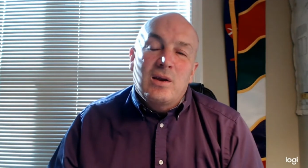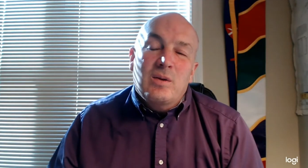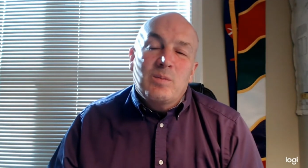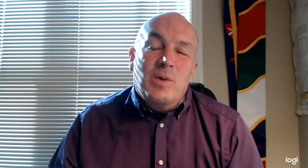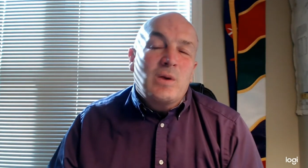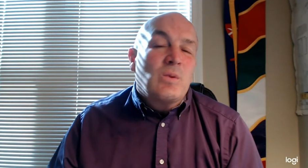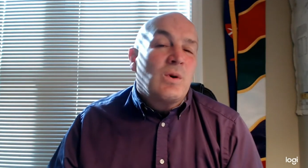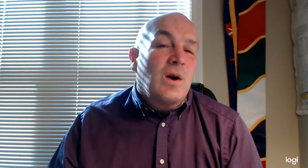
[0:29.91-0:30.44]

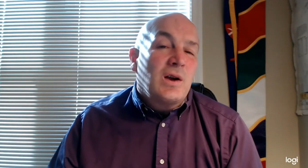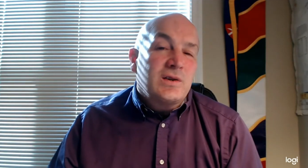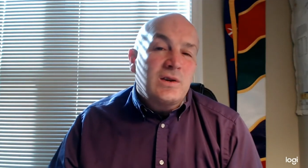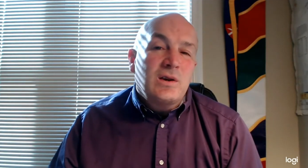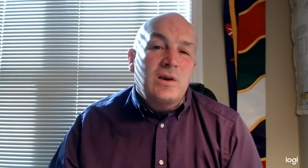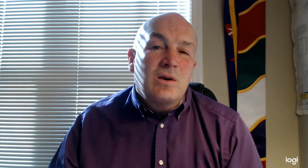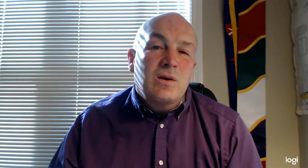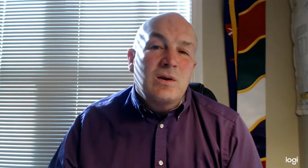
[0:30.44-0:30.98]
But we're also
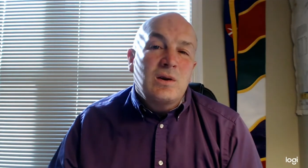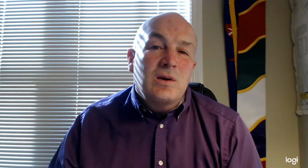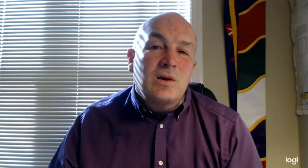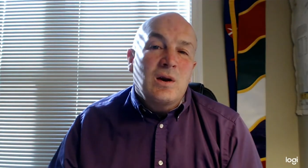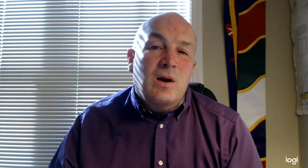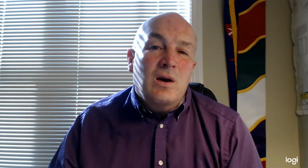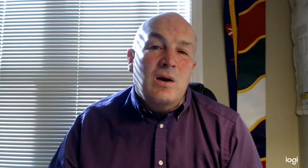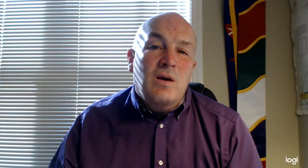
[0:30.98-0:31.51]
hearing
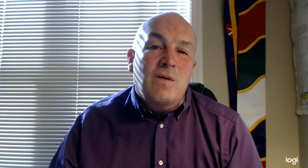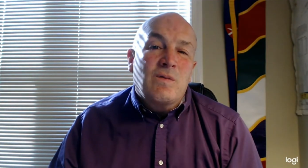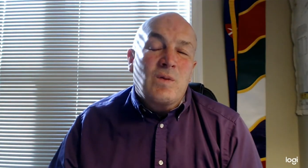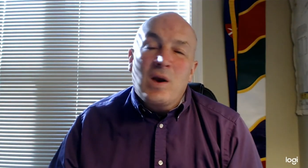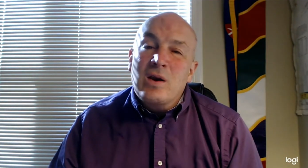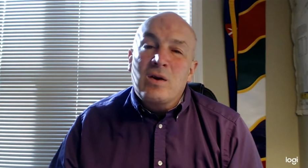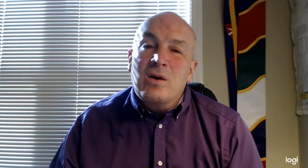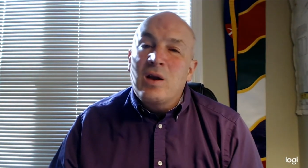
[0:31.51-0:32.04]
of
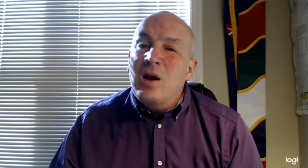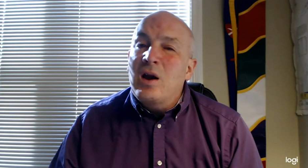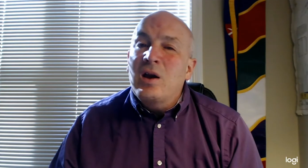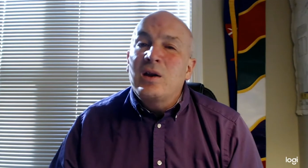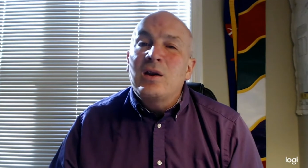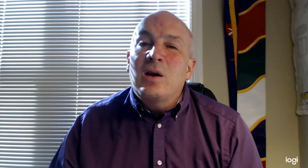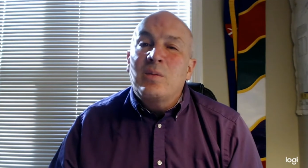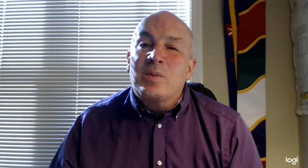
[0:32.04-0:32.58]
record
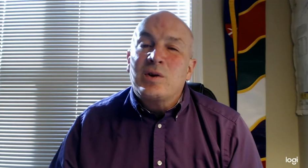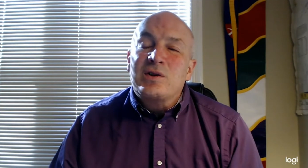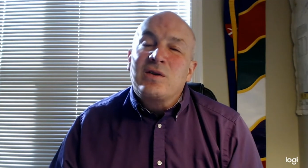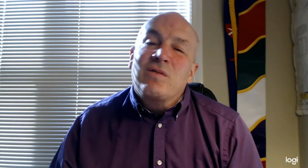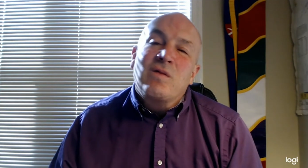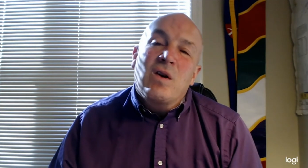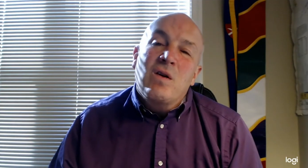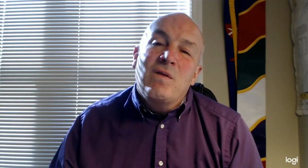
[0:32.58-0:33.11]
high numbers
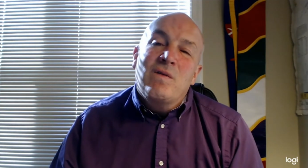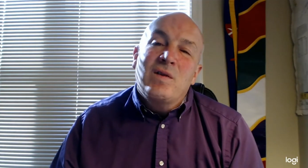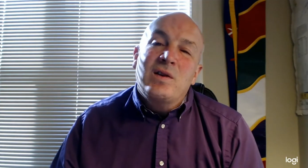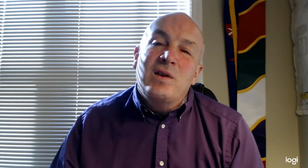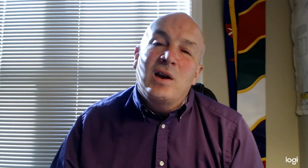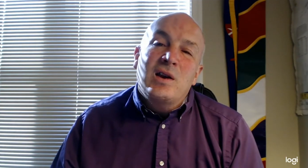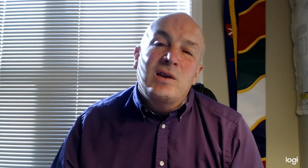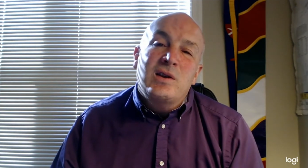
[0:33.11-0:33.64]
of
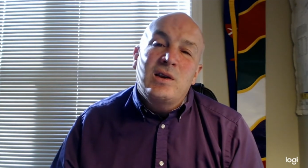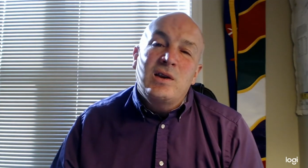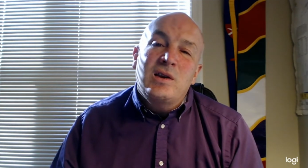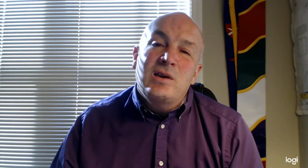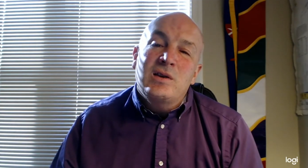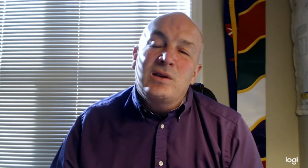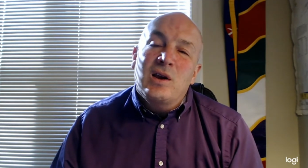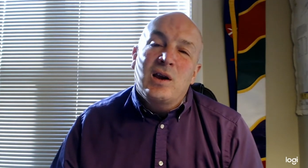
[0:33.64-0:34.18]

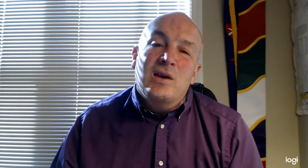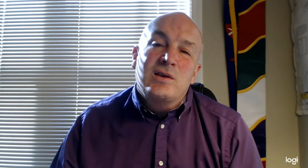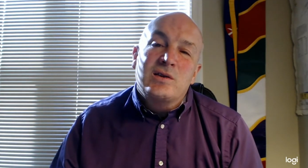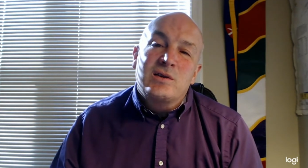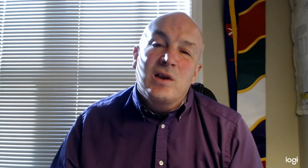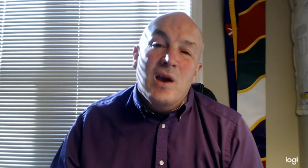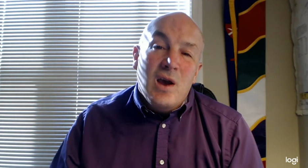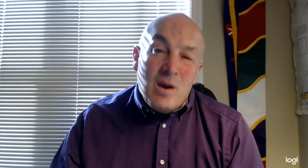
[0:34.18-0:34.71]
COVID-19
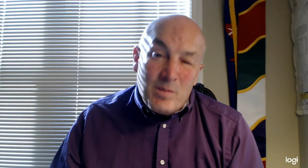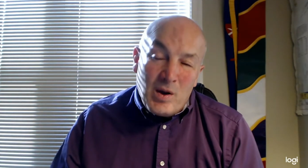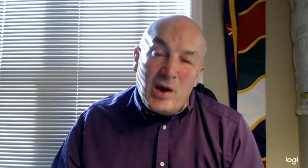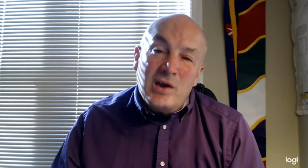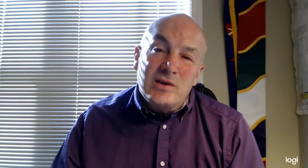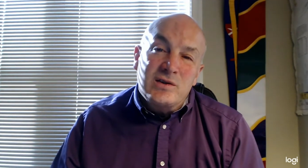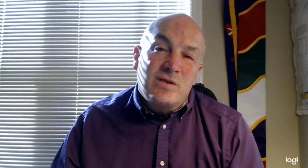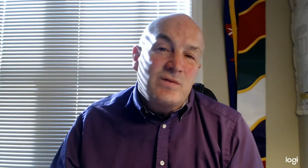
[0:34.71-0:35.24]
tests,
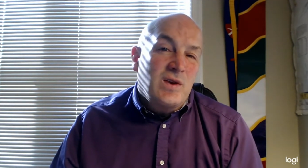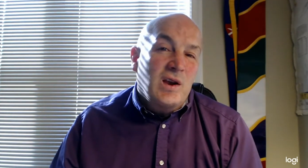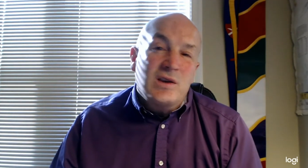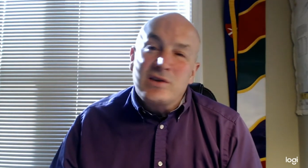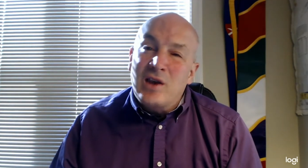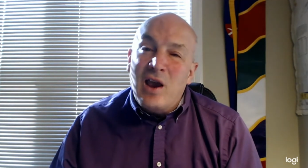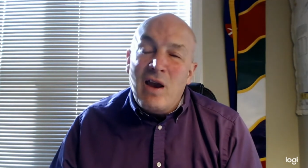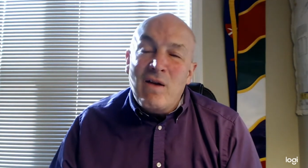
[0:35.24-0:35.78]
positive
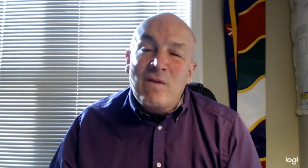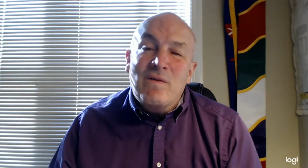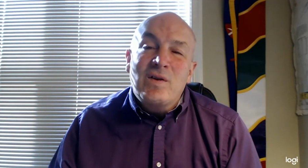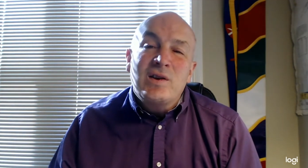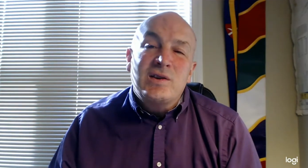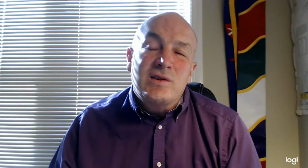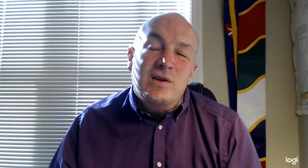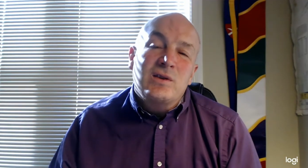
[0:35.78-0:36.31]
tests
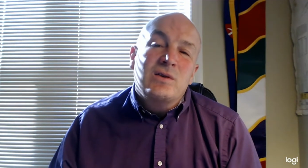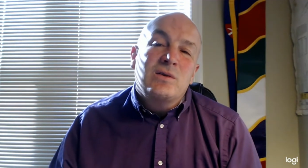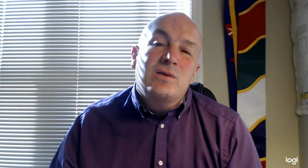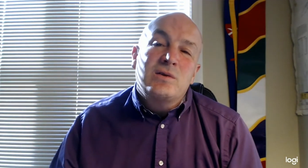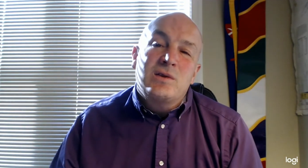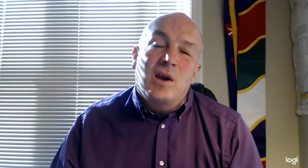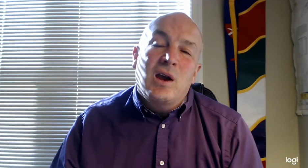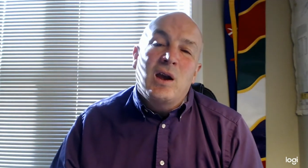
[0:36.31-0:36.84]
every single
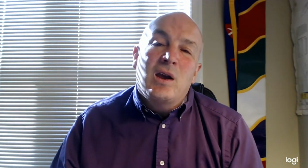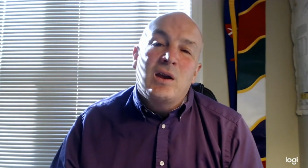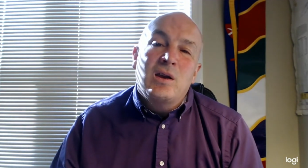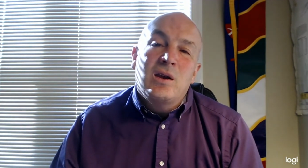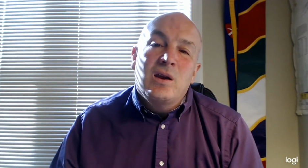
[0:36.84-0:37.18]
day.